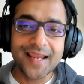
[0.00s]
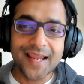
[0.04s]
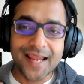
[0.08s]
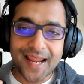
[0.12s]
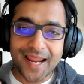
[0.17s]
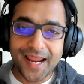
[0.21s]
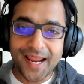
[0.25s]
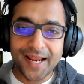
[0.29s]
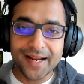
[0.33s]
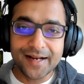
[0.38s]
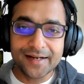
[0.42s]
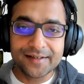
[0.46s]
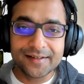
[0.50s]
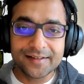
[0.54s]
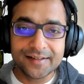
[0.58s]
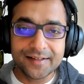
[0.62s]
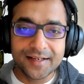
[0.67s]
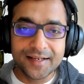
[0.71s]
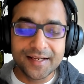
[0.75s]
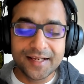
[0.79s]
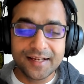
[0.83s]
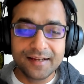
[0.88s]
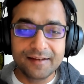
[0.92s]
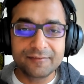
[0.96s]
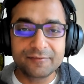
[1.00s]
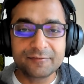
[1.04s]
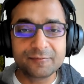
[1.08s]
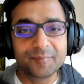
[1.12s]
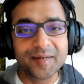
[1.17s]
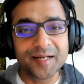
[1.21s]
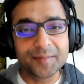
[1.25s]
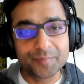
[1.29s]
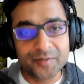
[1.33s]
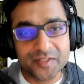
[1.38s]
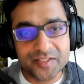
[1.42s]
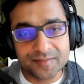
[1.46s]
and if
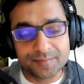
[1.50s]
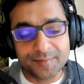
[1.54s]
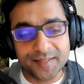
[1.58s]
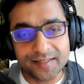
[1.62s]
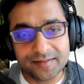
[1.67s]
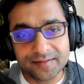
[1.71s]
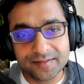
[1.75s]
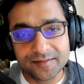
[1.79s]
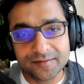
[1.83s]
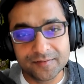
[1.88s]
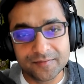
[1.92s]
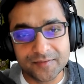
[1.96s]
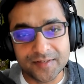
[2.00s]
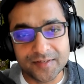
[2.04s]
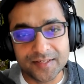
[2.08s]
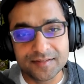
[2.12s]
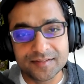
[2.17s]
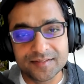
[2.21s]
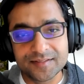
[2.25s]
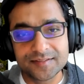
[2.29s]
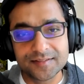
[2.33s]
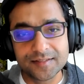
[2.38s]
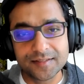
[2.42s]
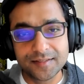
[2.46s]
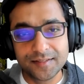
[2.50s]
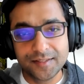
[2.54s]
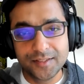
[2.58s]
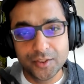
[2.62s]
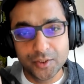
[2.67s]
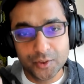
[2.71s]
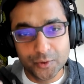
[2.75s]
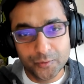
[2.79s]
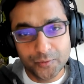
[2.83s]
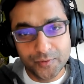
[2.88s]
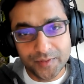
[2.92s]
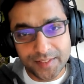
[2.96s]
my perspective is
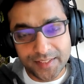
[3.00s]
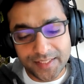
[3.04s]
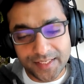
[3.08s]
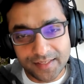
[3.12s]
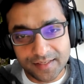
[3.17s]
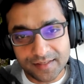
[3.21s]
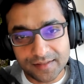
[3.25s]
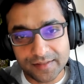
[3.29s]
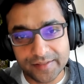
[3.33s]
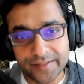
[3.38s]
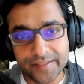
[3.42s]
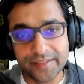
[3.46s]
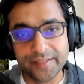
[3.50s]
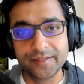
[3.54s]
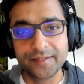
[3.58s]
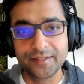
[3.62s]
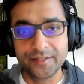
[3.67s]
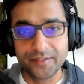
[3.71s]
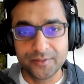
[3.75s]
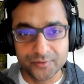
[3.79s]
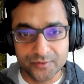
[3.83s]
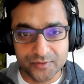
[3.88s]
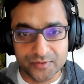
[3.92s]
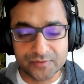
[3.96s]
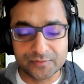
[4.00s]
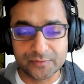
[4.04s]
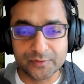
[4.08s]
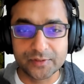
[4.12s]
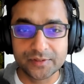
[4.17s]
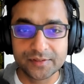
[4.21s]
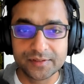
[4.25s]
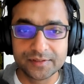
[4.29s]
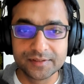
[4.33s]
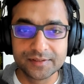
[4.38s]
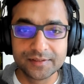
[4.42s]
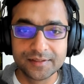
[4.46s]
uniquely
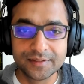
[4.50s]
useful,